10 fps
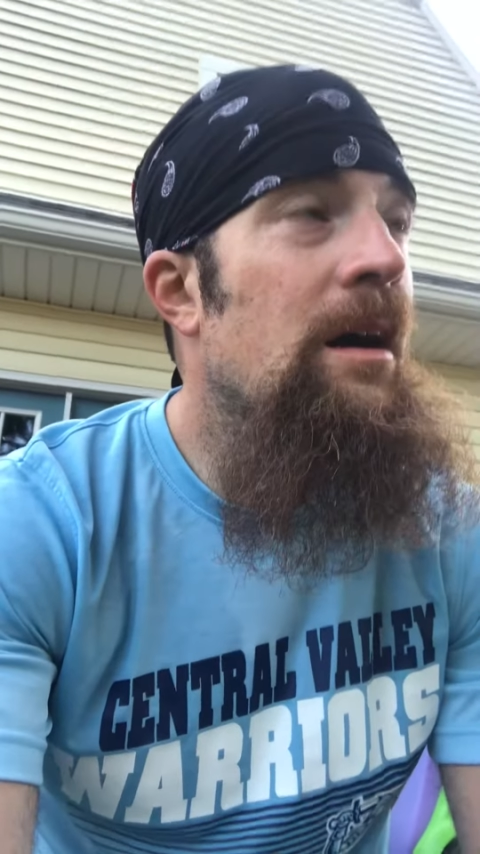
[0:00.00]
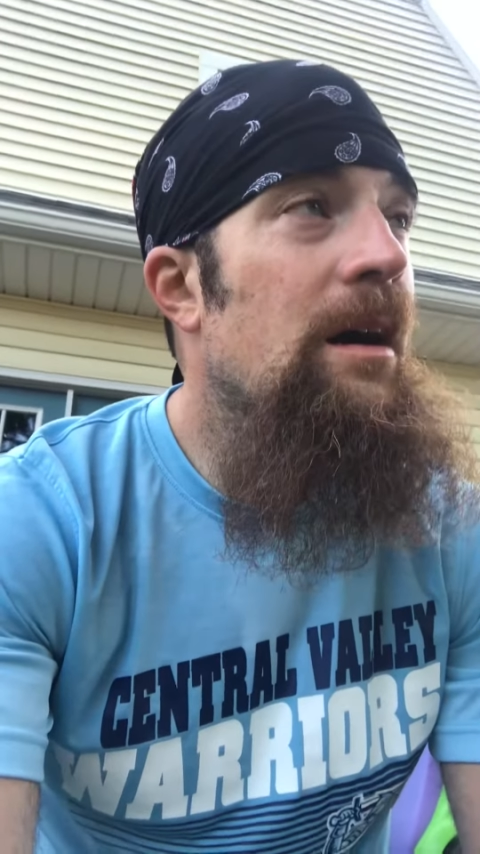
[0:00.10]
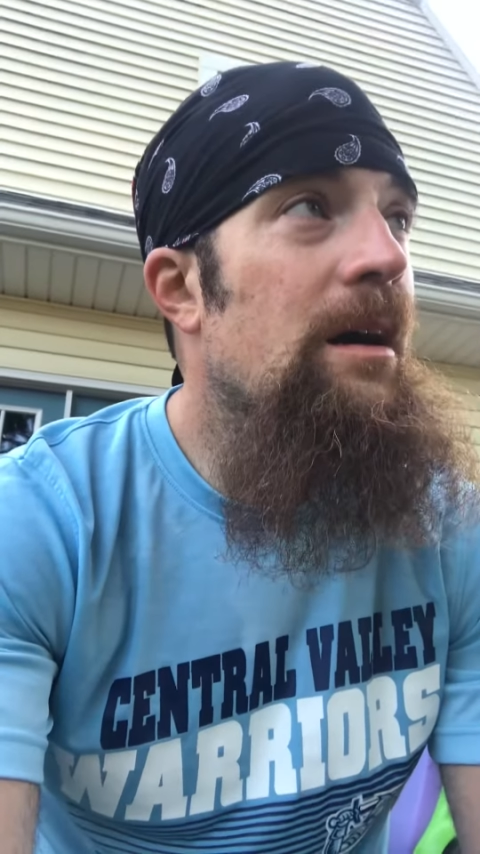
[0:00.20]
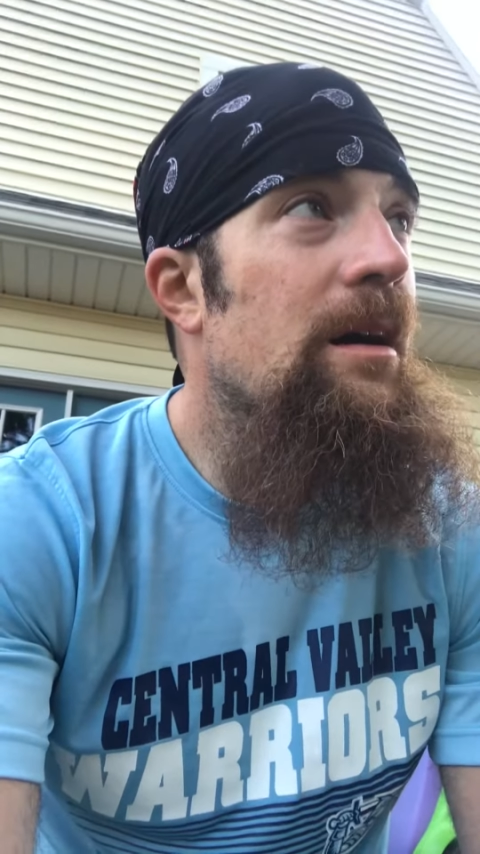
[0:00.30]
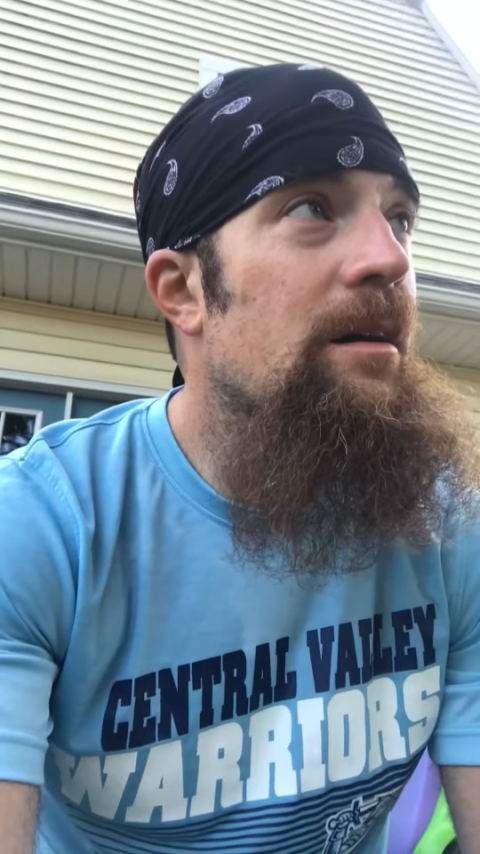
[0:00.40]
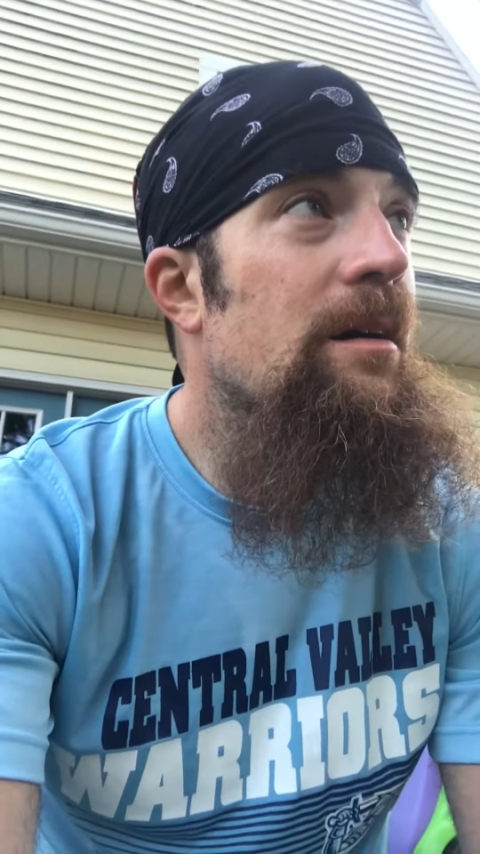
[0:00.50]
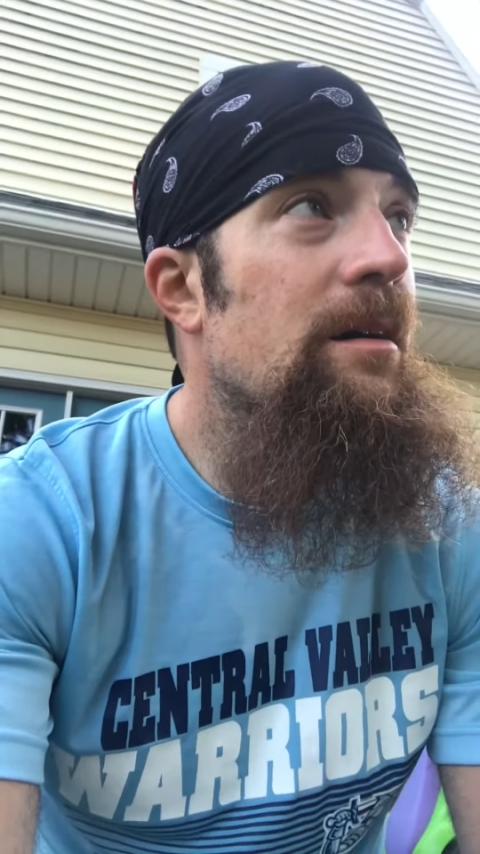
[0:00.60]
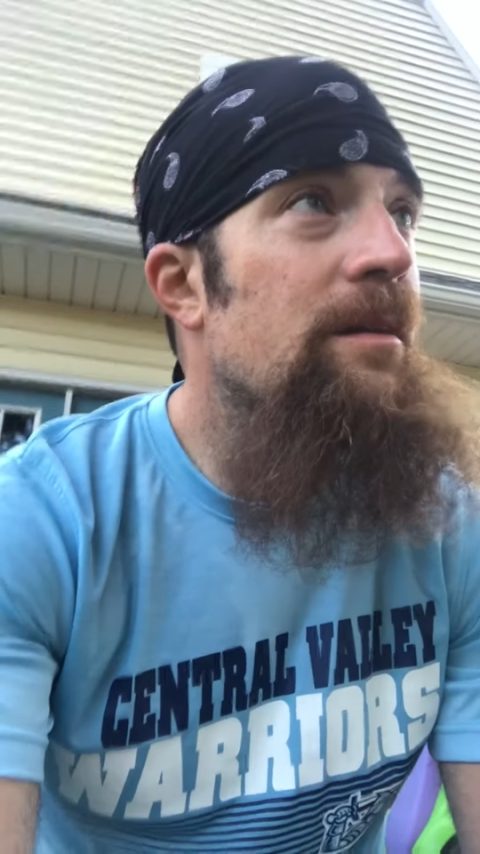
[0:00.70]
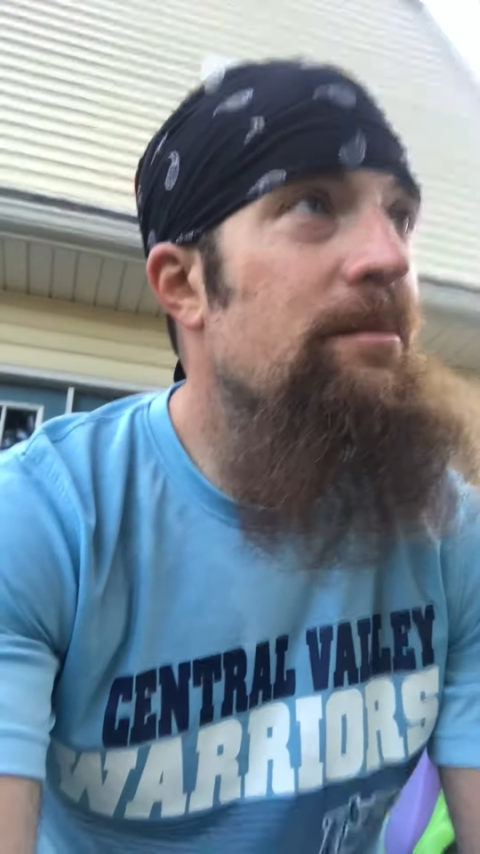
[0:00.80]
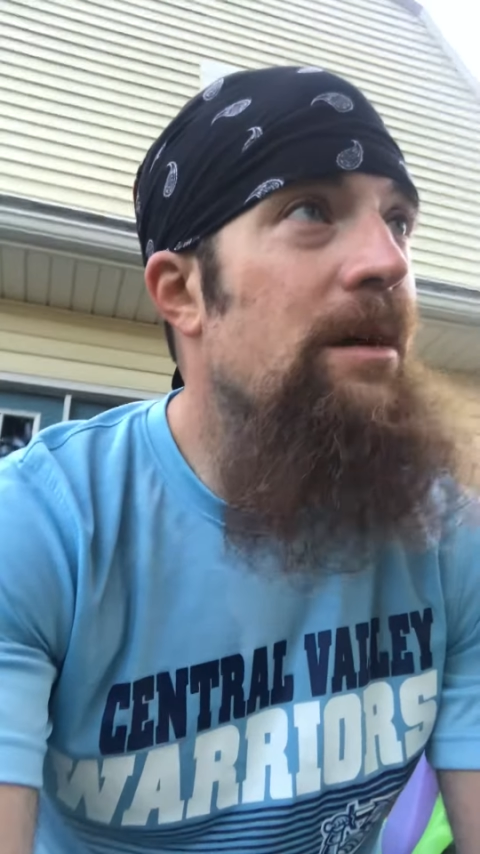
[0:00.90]
uh,
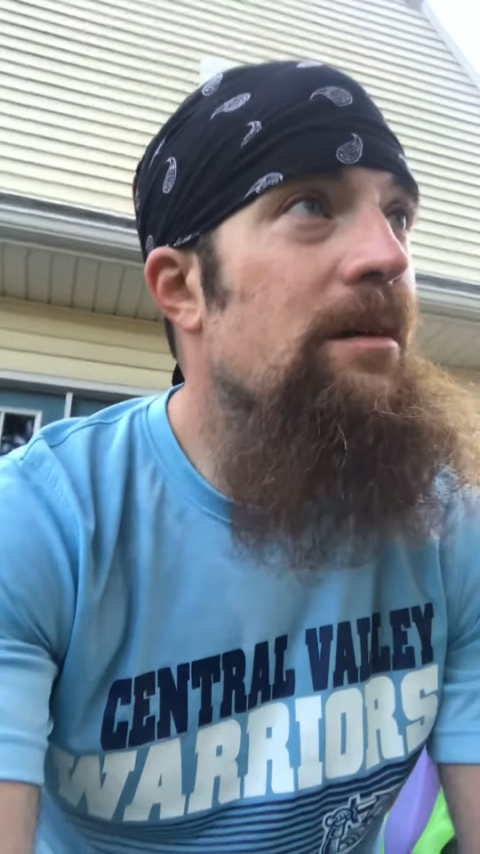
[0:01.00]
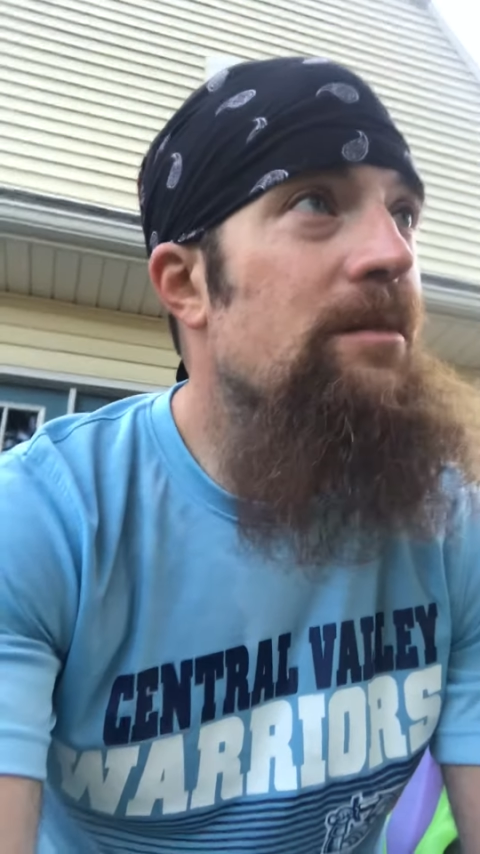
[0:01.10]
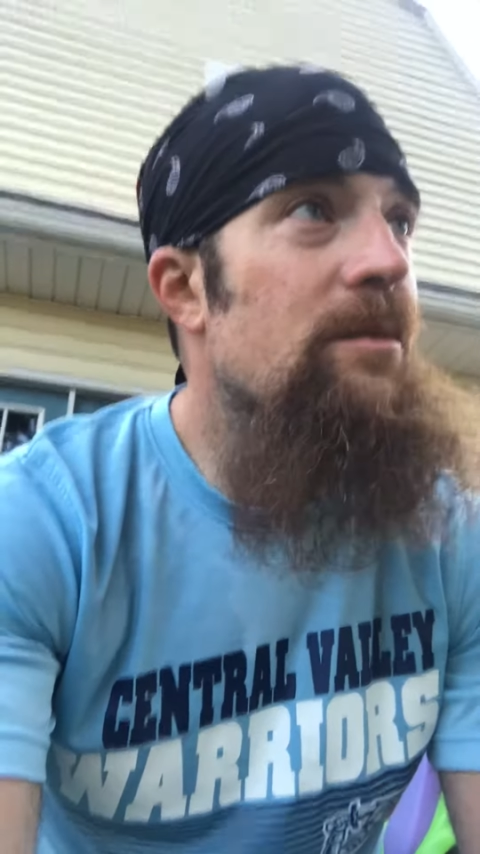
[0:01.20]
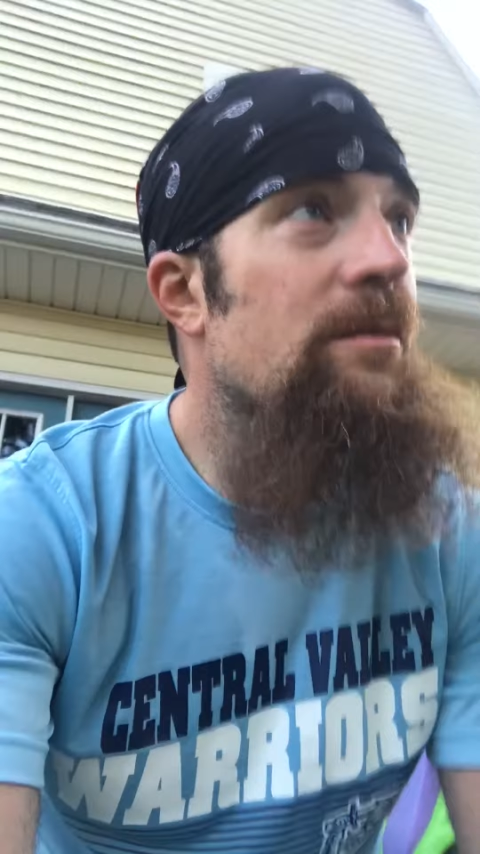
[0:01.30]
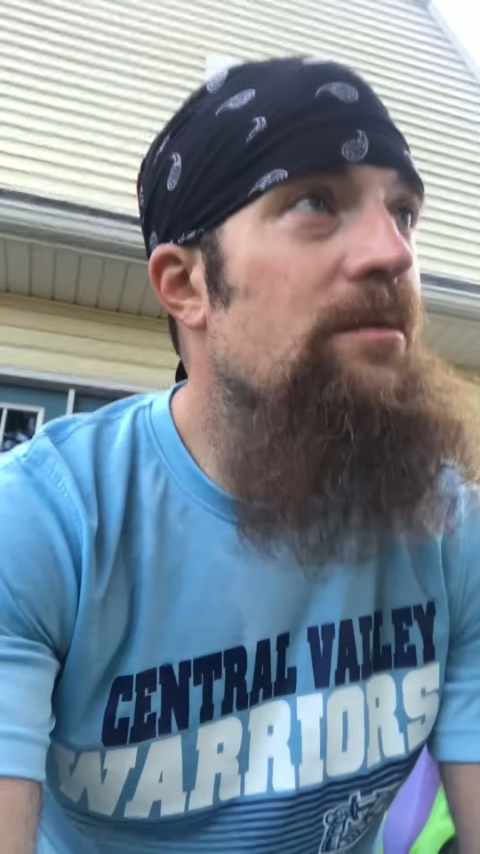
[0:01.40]
about